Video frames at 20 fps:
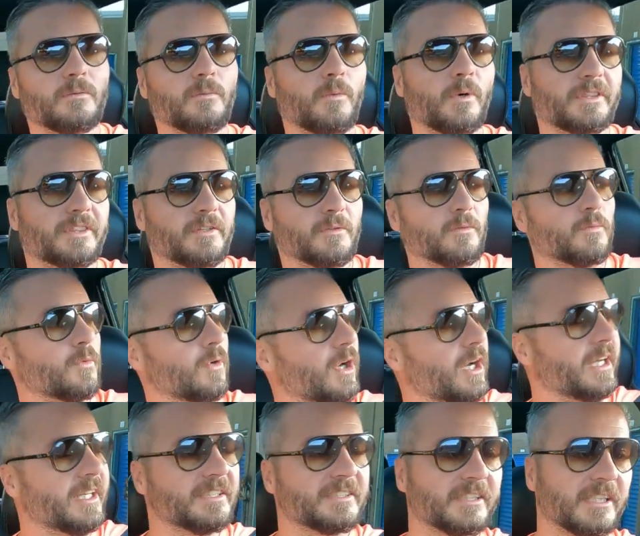what the
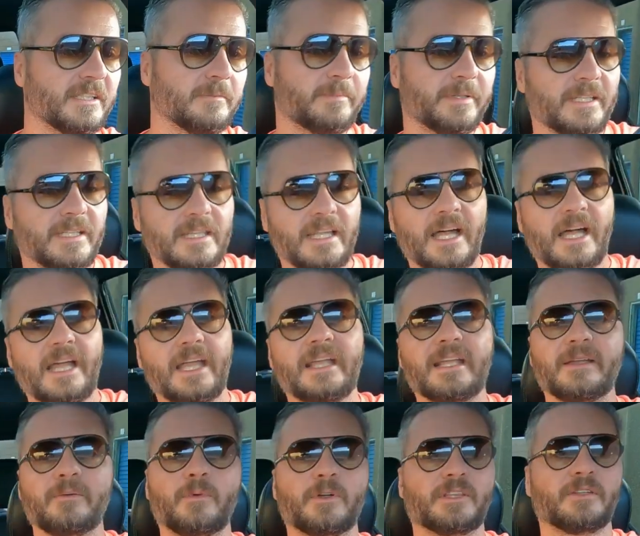run is going to be
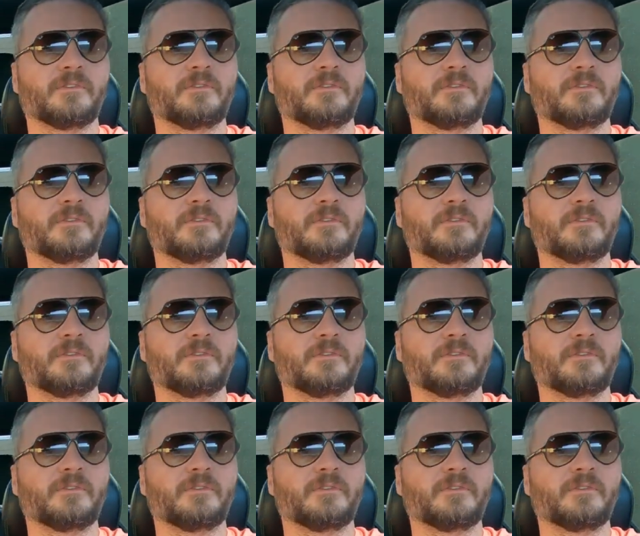like and what